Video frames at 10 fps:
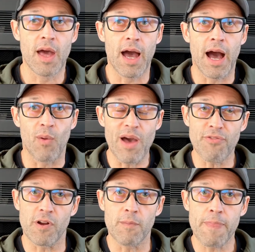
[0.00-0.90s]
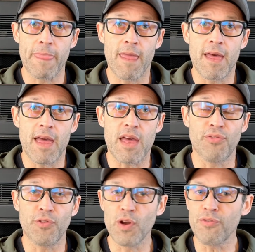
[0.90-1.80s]
However,
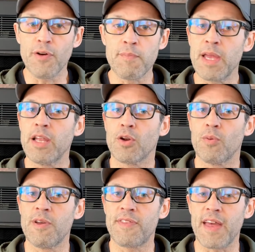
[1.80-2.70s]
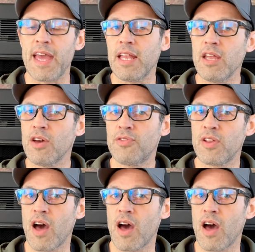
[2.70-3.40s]
if you're familiar with any of the